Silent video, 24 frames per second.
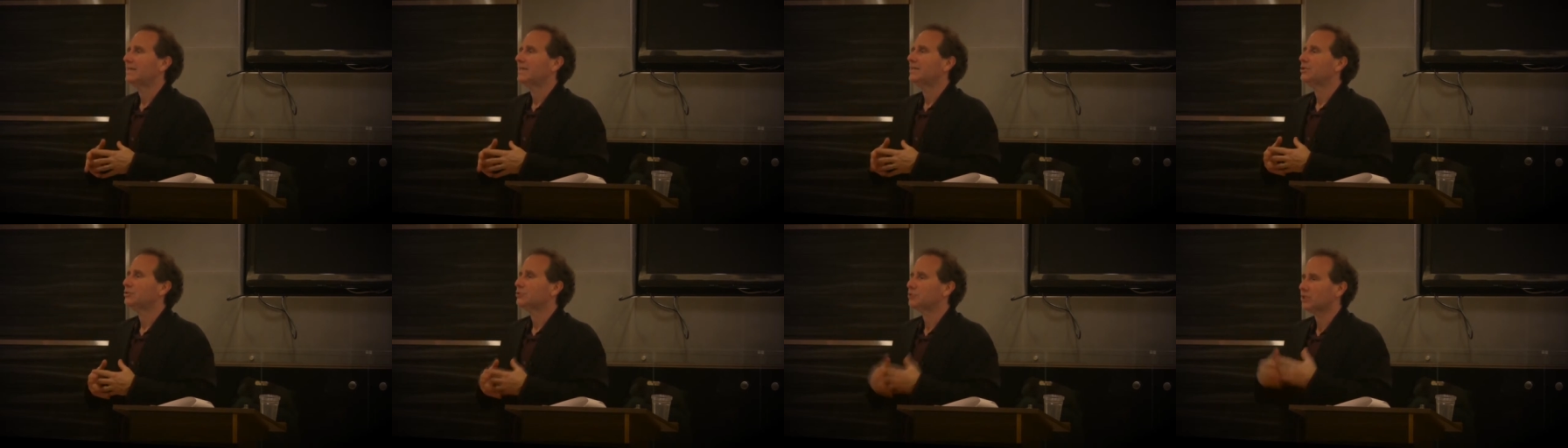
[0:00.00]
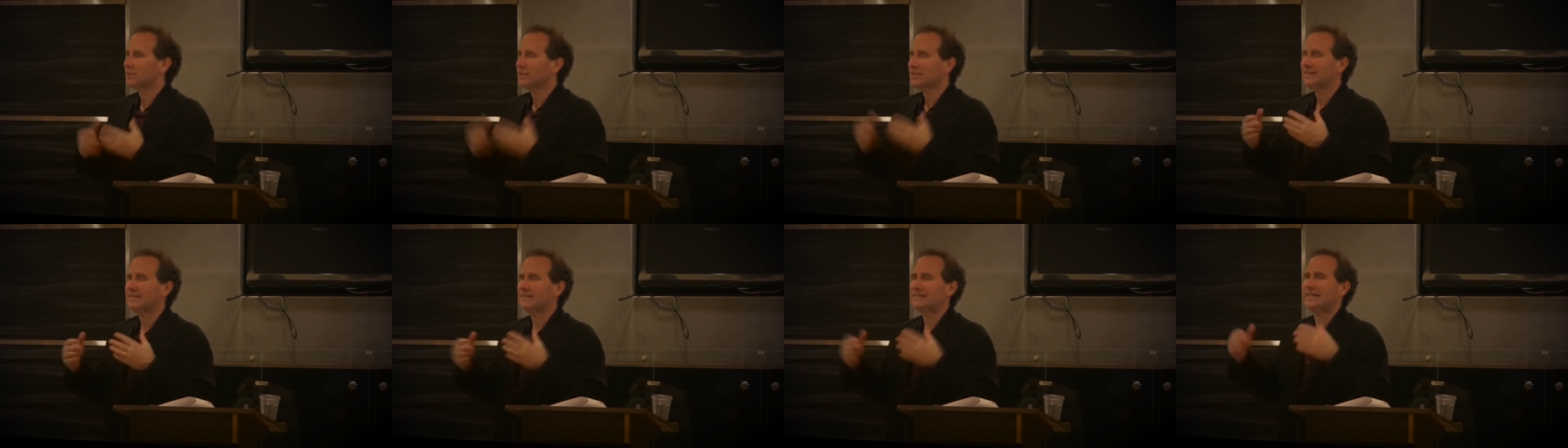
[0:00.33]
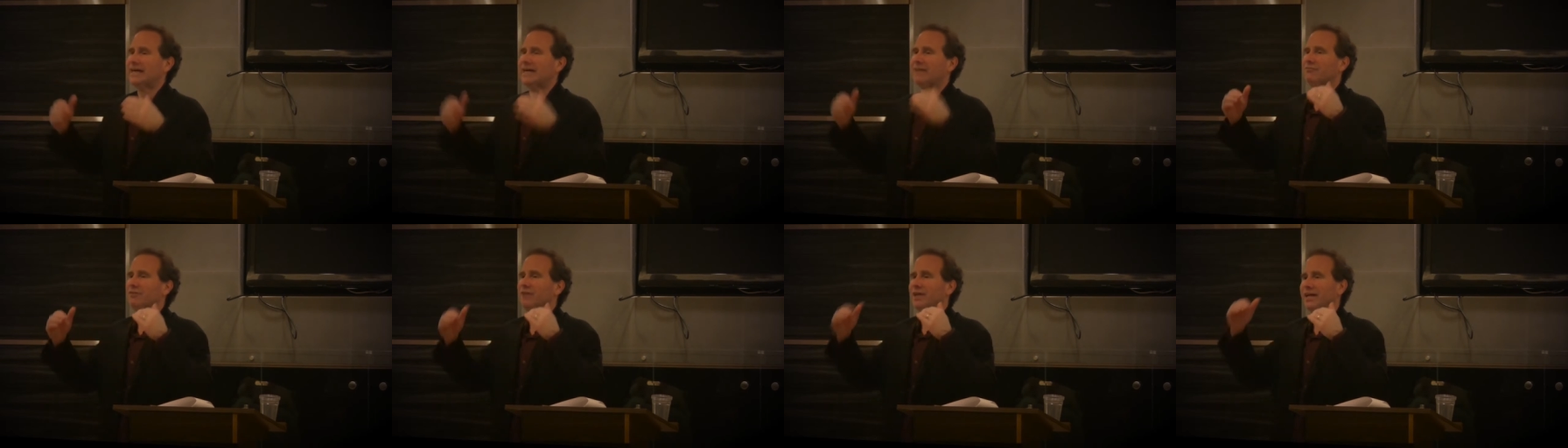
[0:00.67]
you should at least
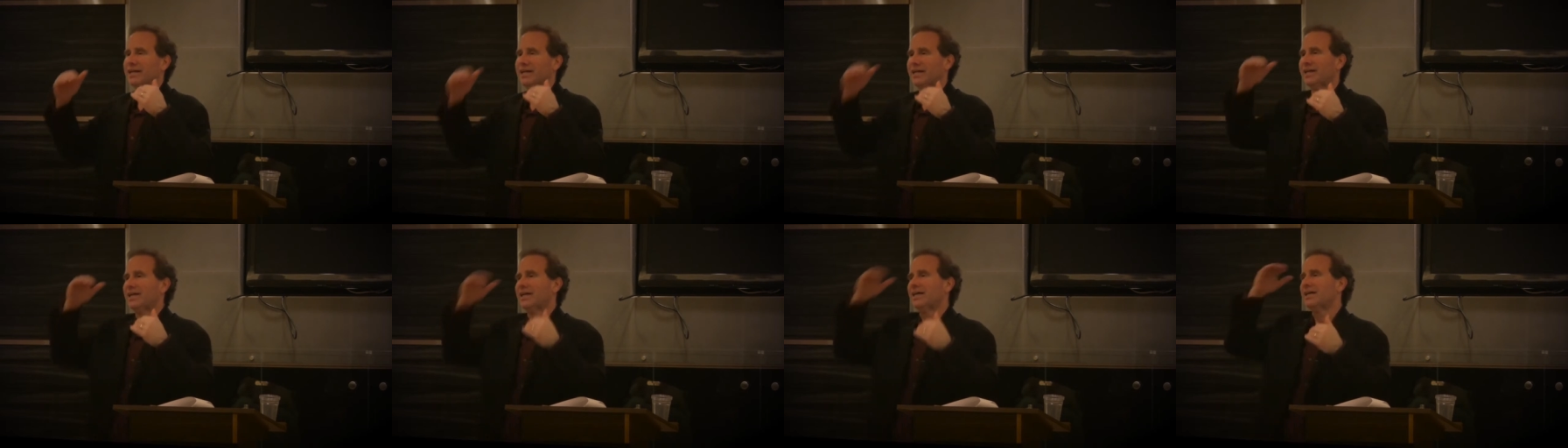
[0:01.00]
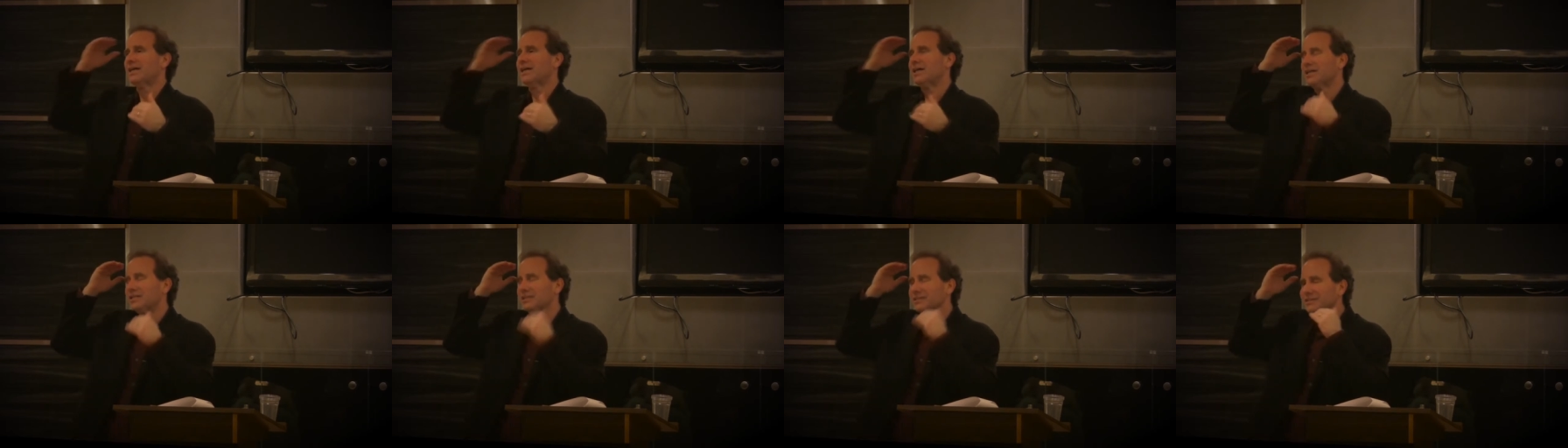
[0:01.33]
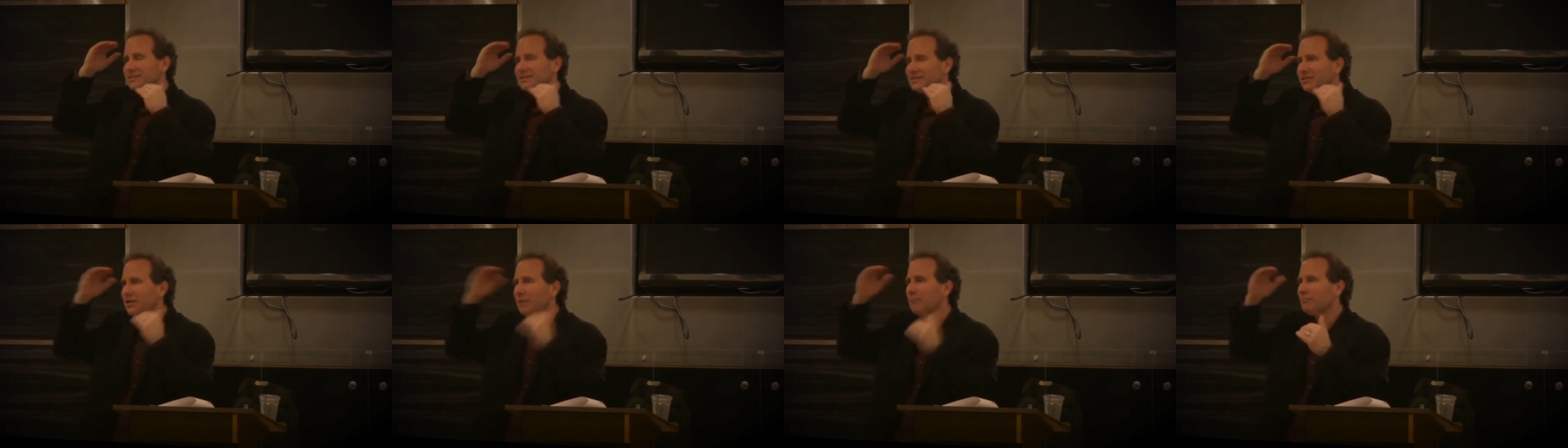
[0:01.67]
have like
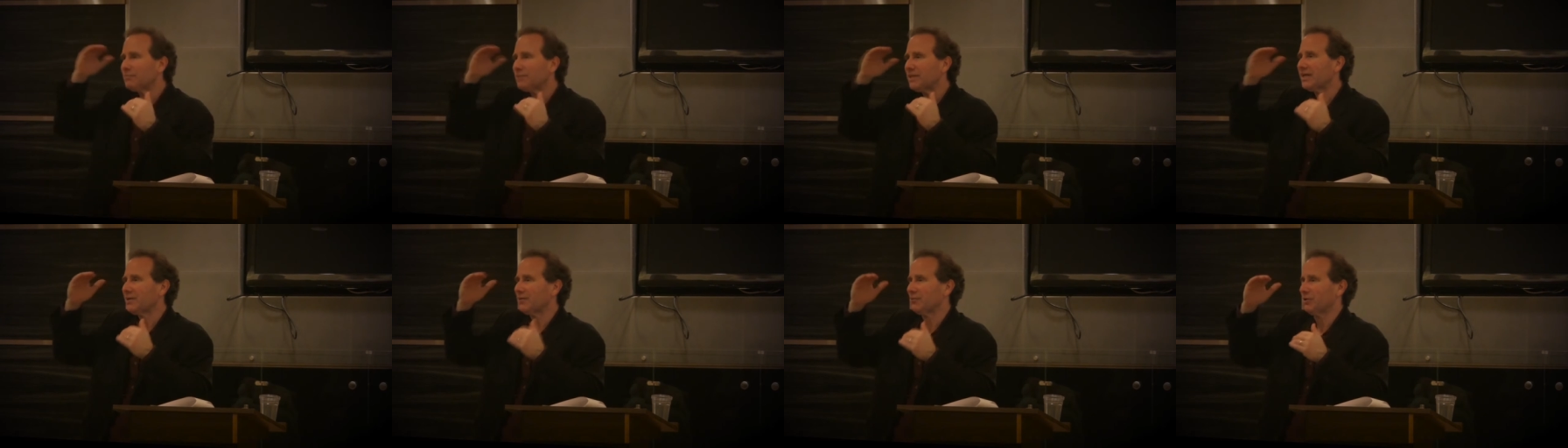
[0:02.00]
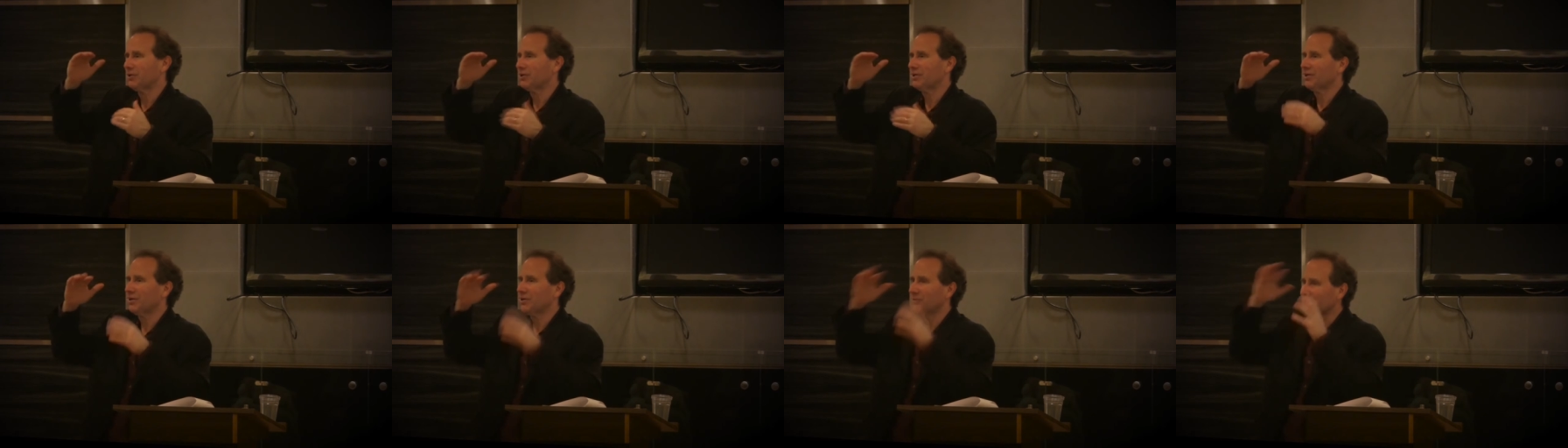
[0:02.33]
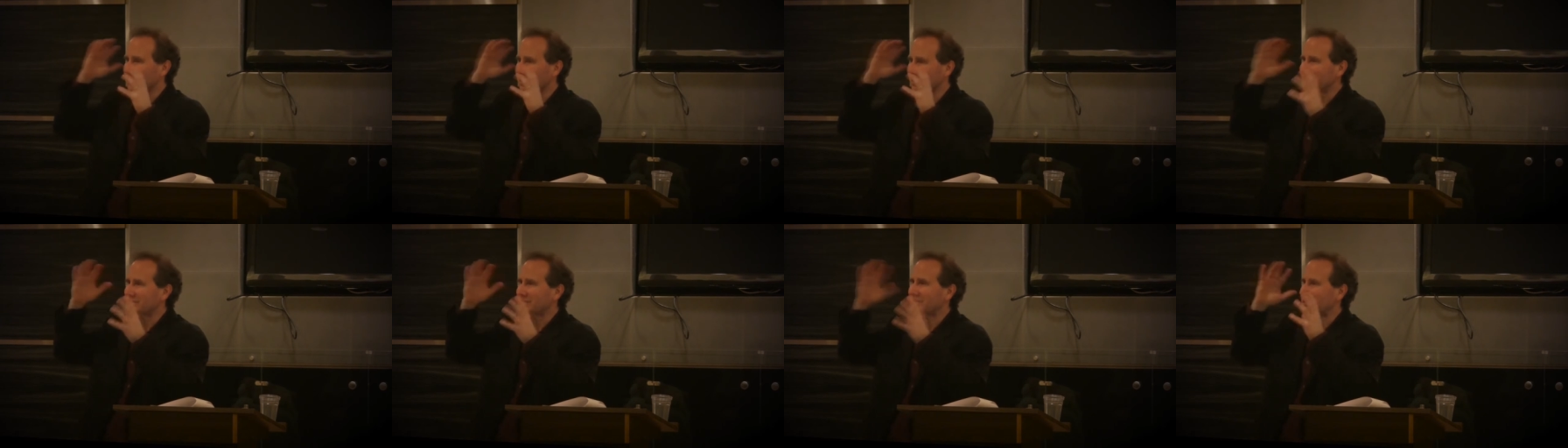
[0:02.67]
something where you go,
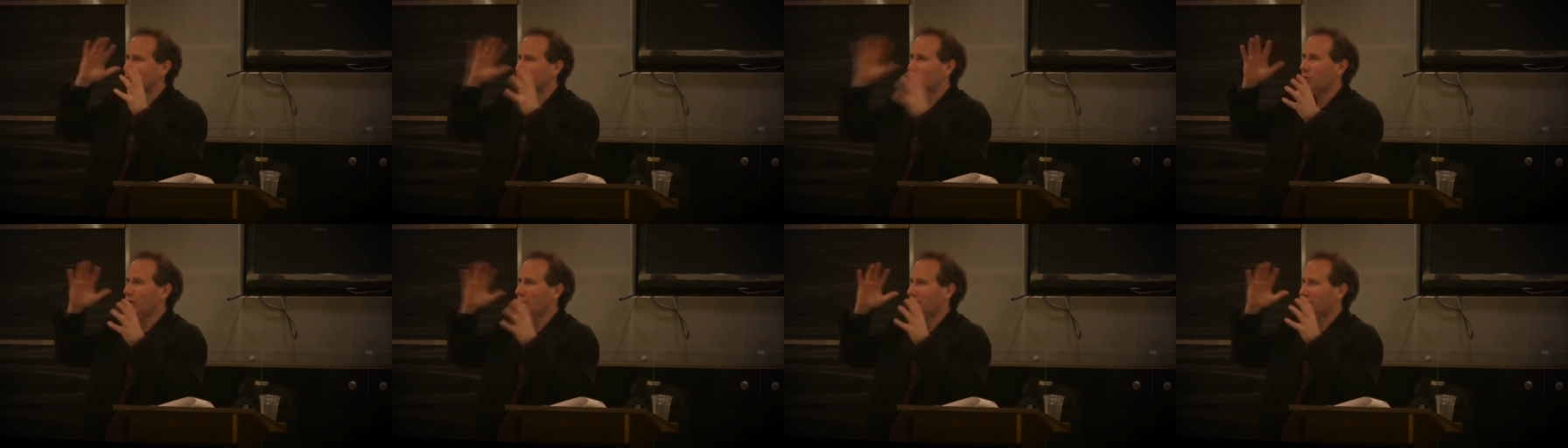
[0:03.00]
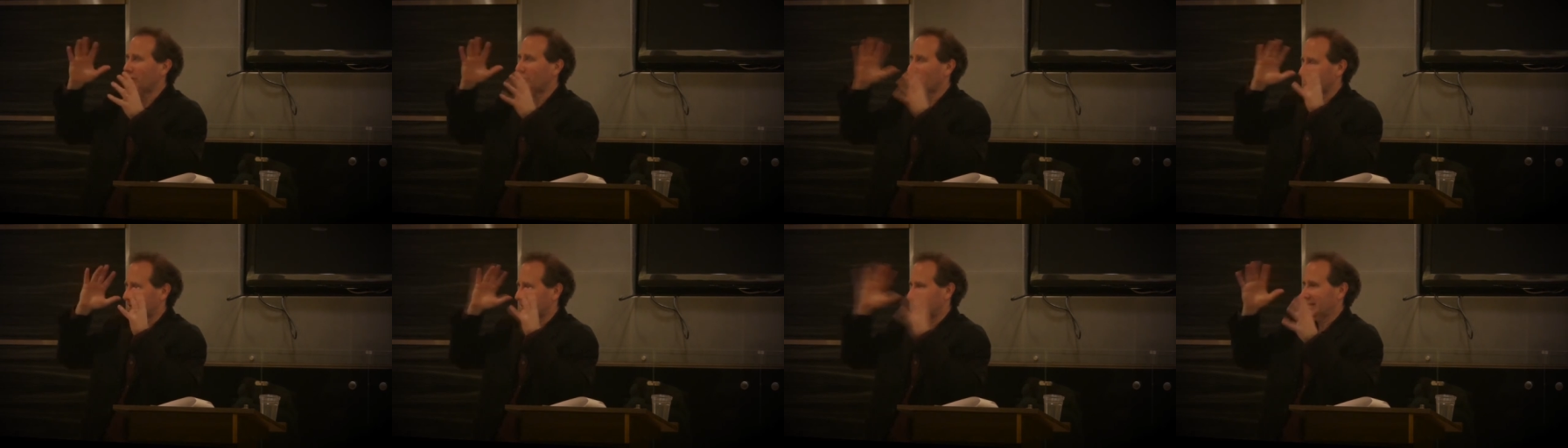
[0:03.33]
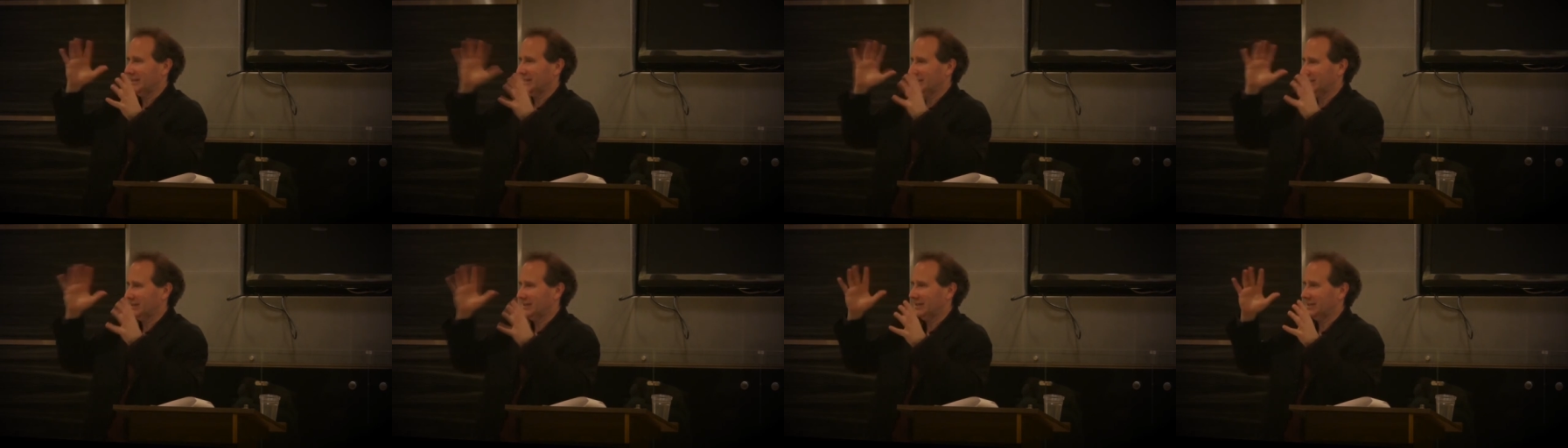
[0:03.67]
this is what our
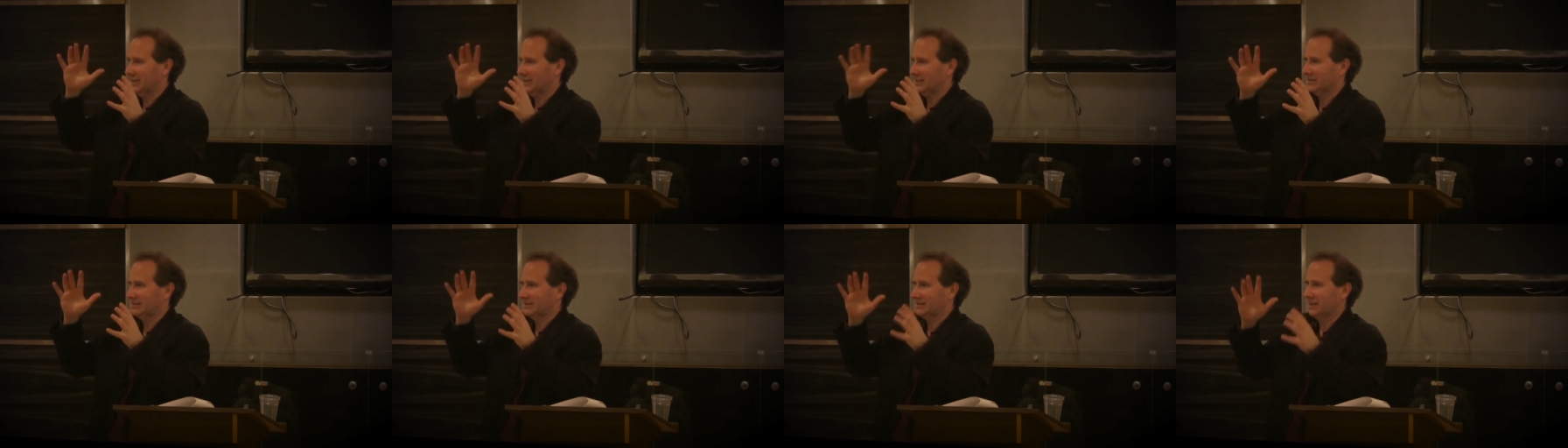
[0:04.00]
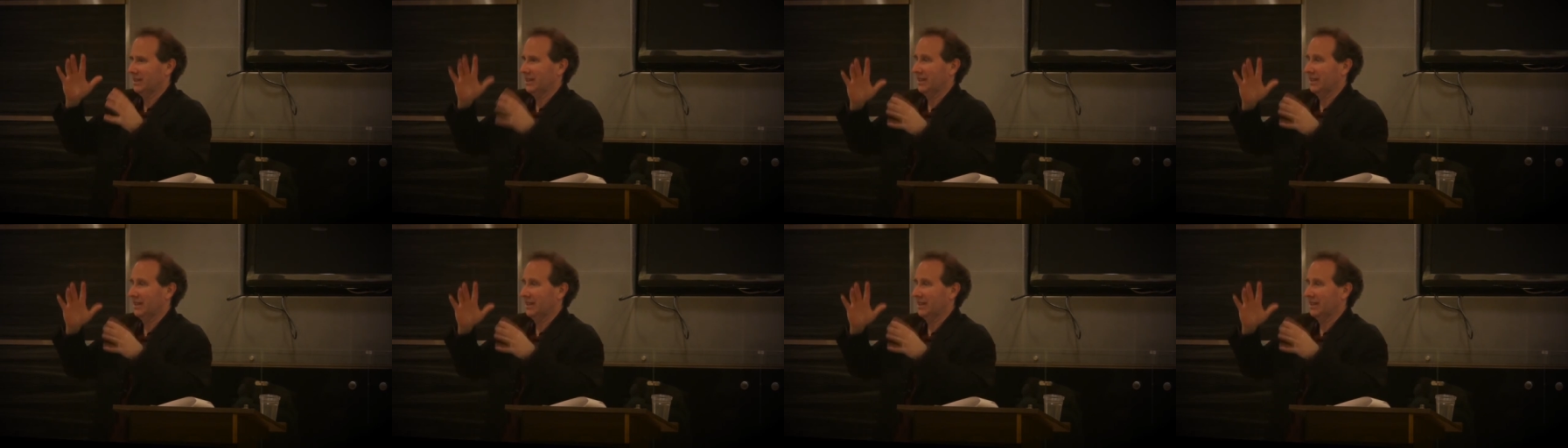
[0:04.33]
deal is.